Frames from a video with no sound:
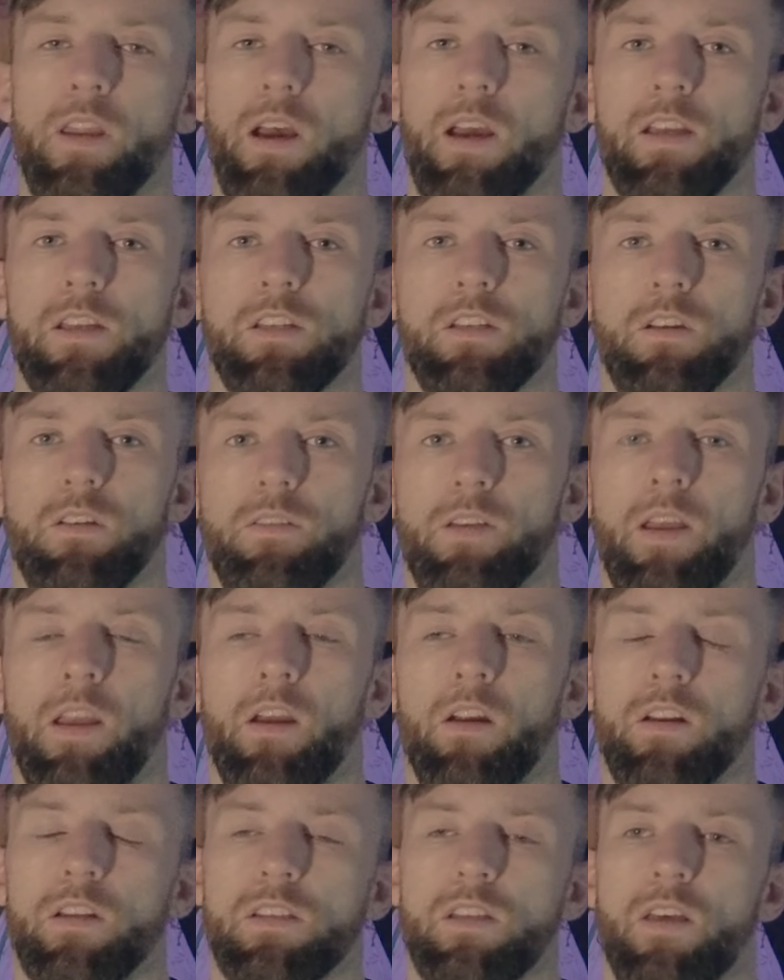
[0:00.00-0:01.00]
icing your
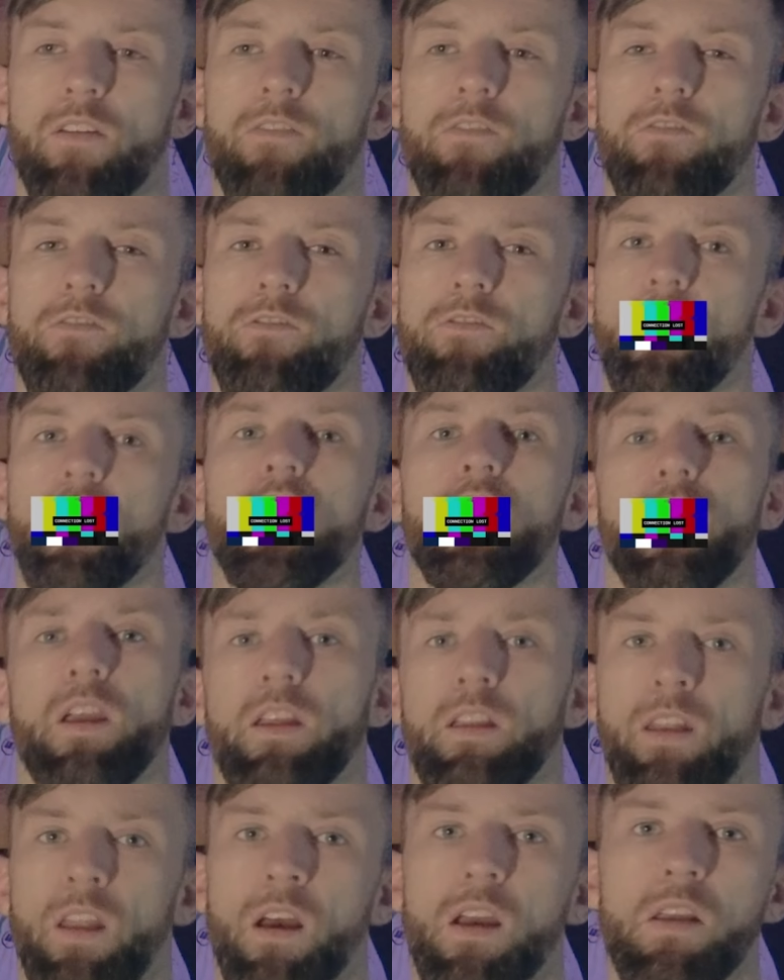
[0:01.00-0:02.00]
finger, it's a
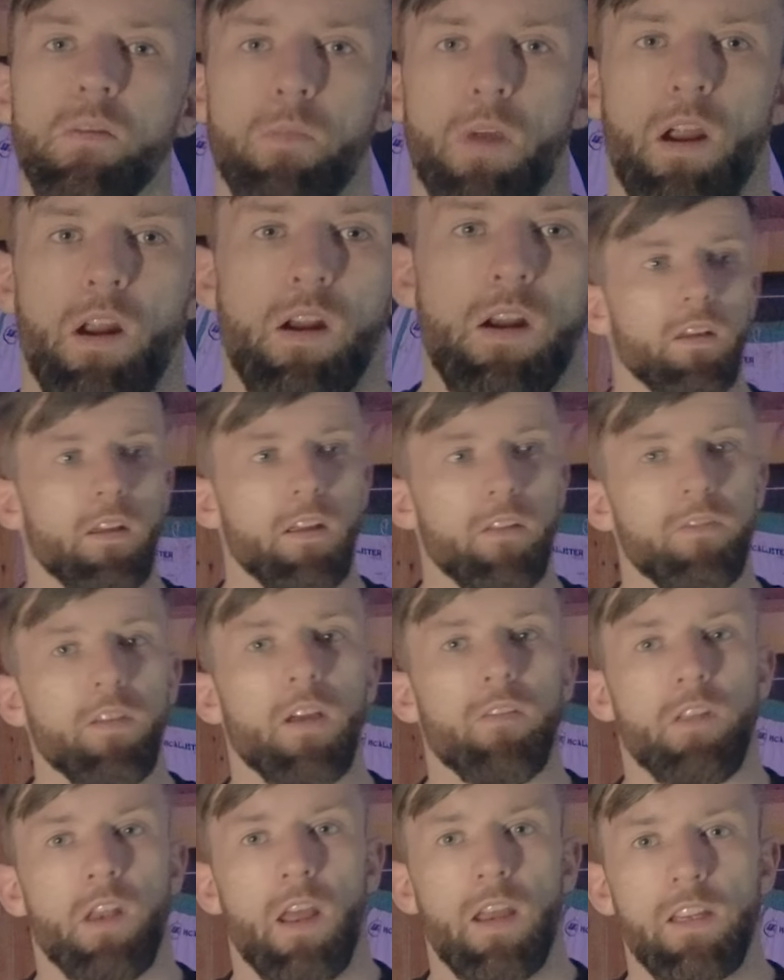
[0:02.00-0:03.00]
f***ing nightmare. If you
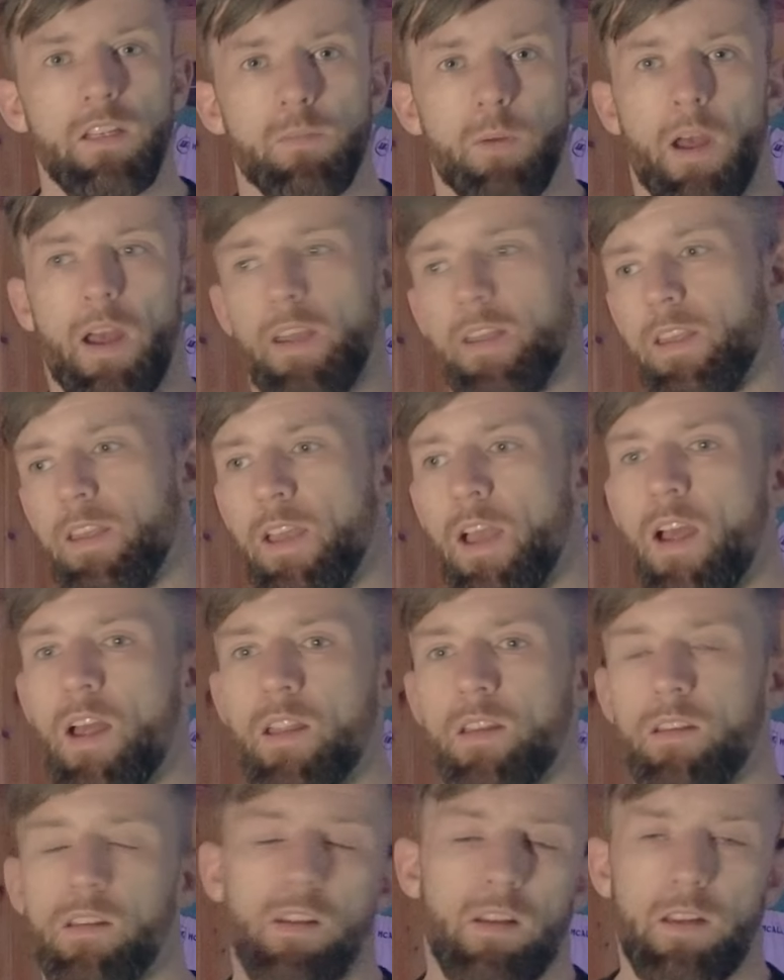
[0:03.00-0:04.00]
have an ice pack, it
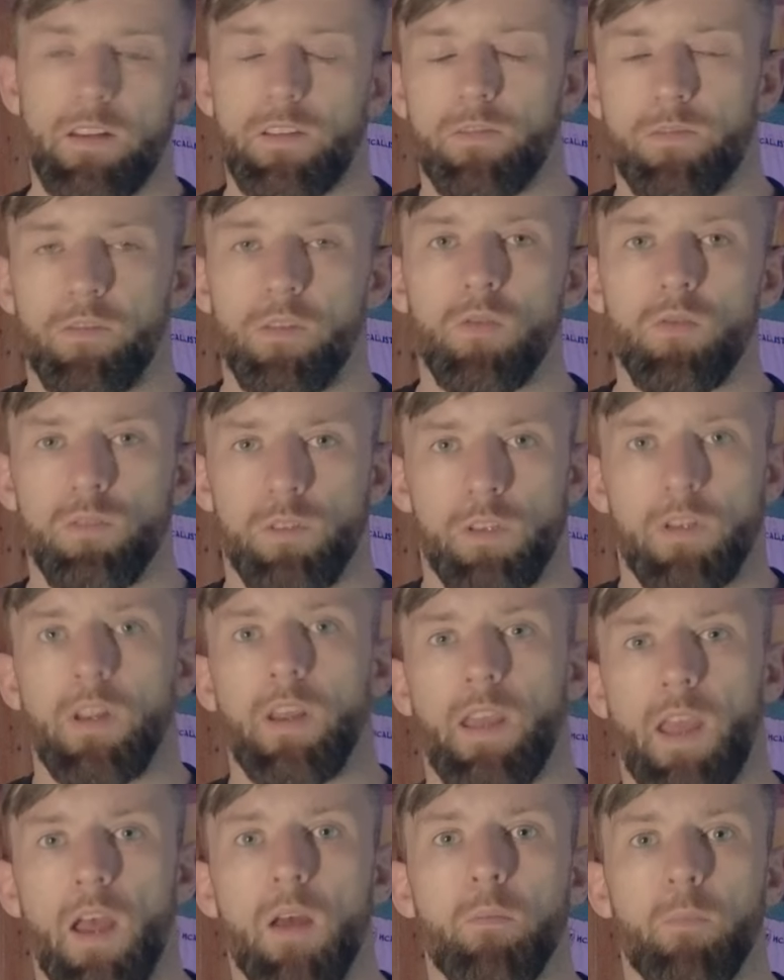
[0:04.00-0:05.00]
gets frozen, you
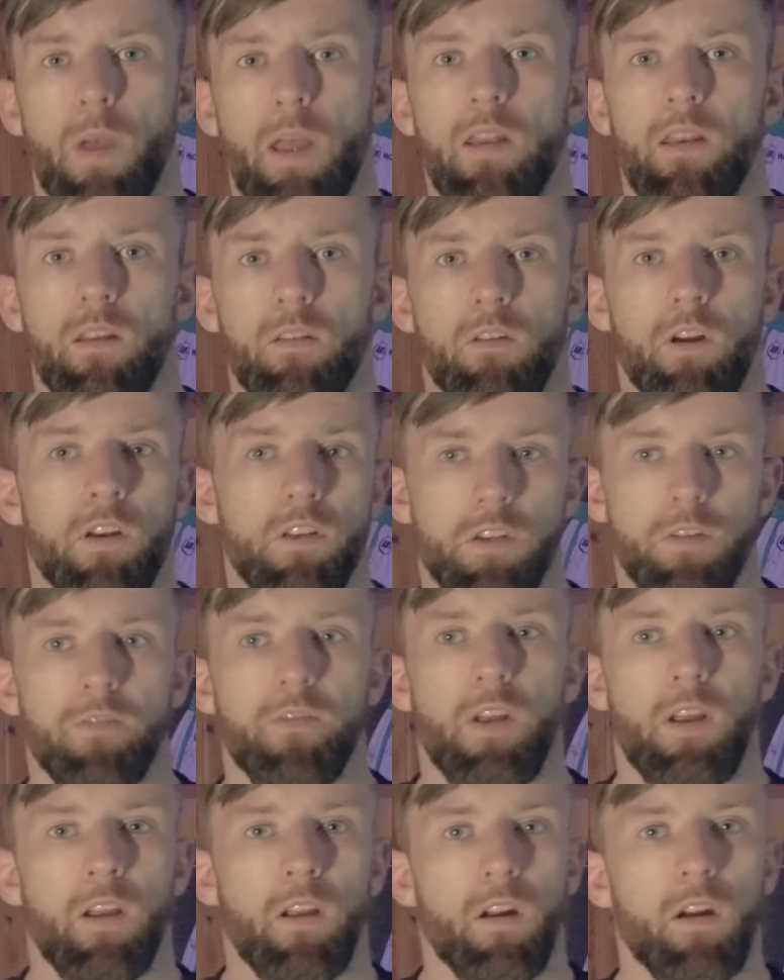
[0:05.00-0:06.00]
can't bend it around your
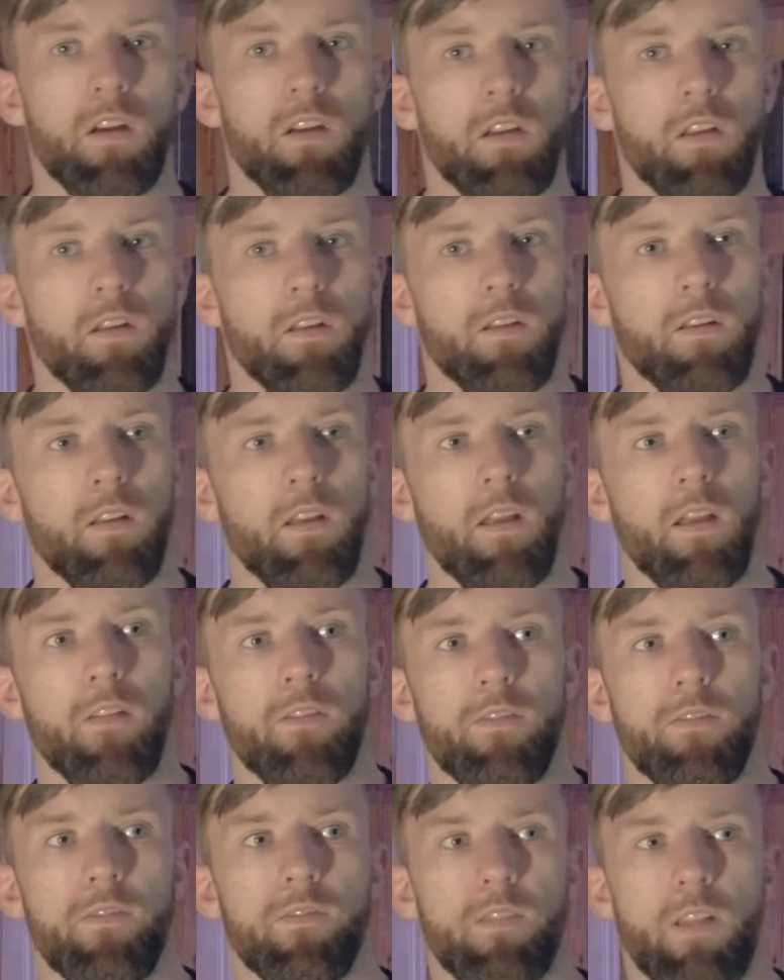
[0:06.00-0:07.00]
finger.
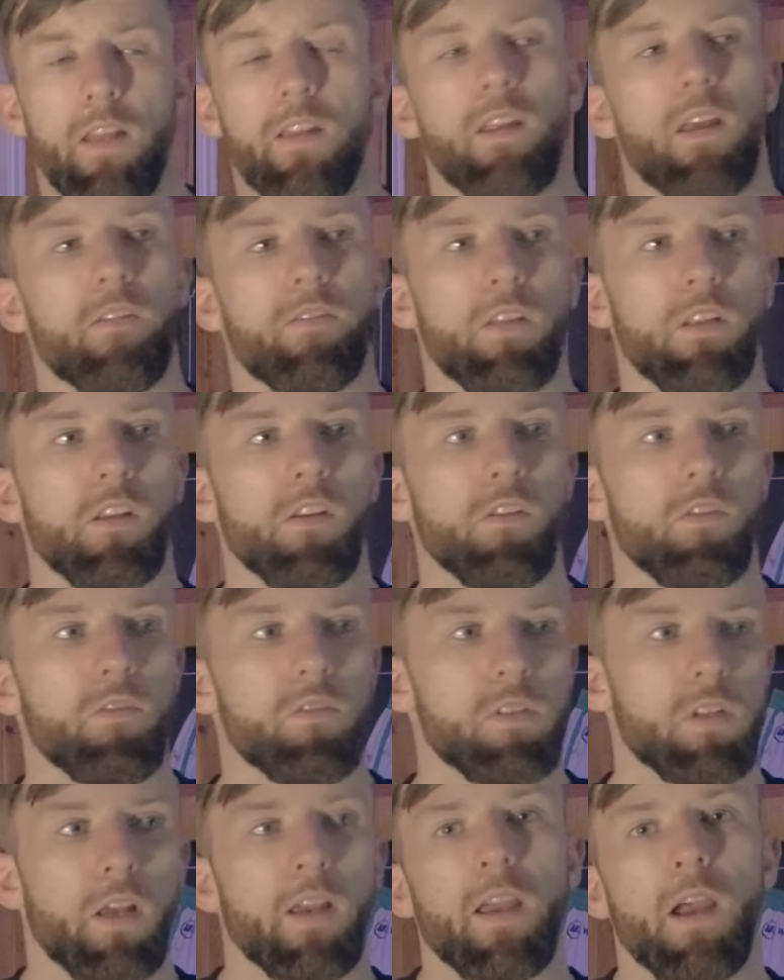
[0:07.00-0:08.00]
Then you have to
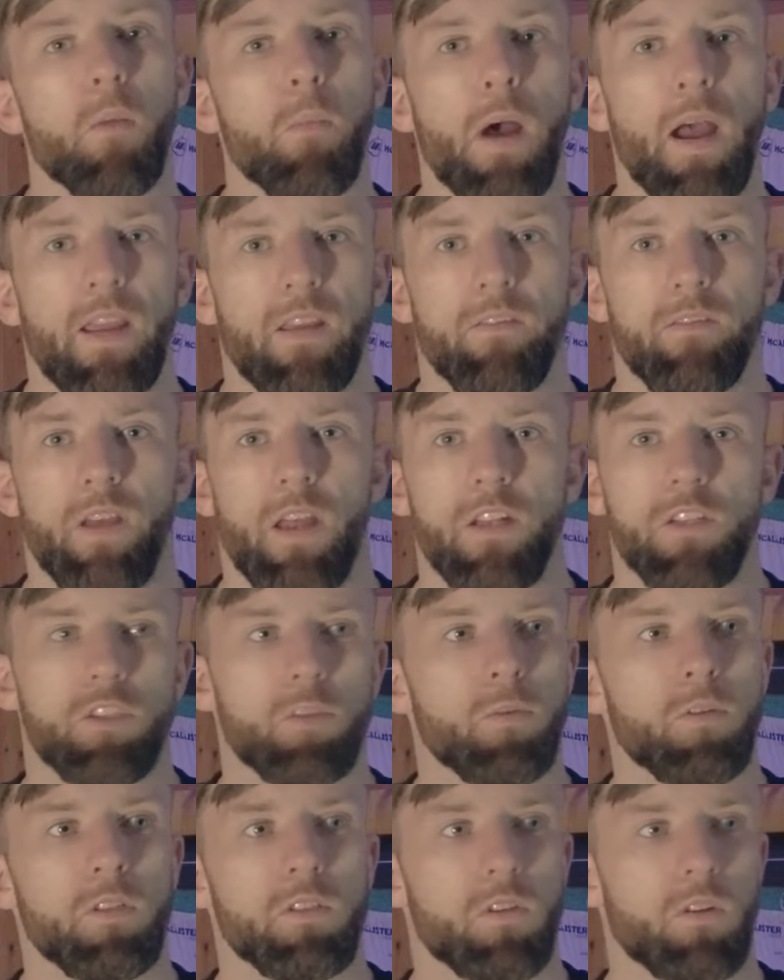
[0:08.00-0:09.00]
use like a bag of
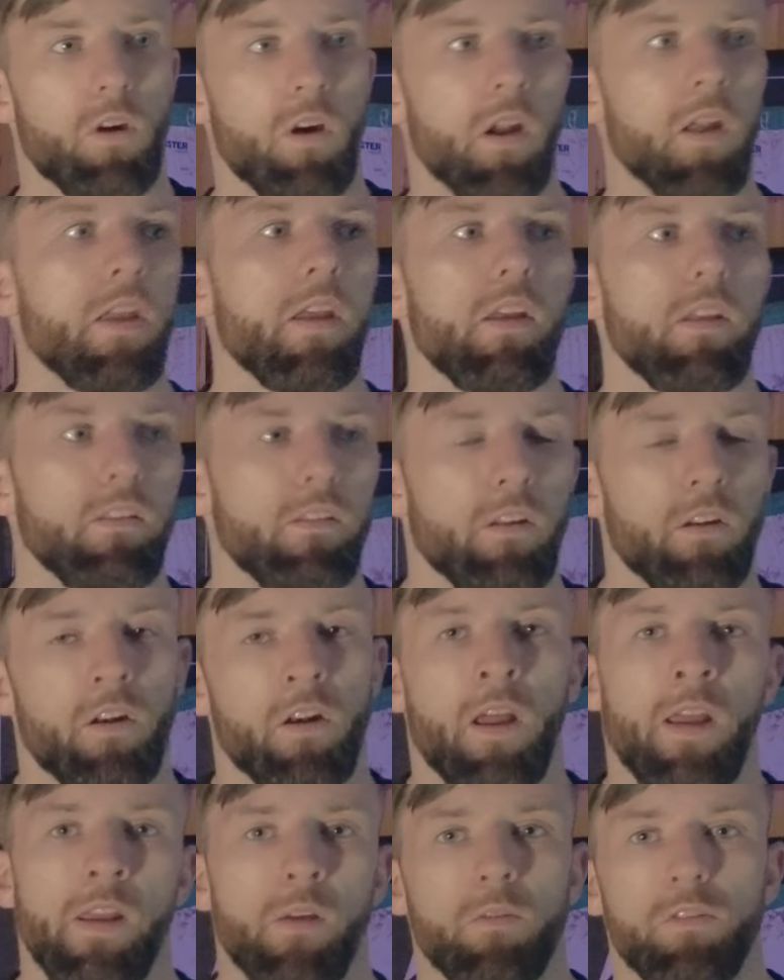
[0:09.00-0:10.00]
vegetables, or the other
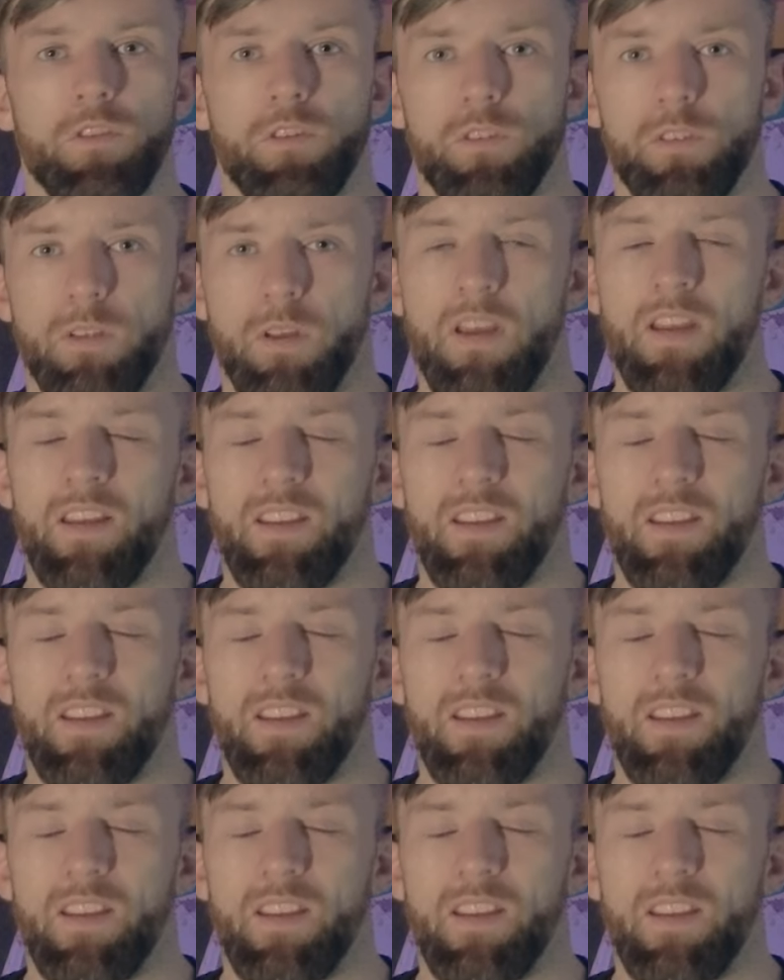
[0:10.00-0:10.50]
night I was using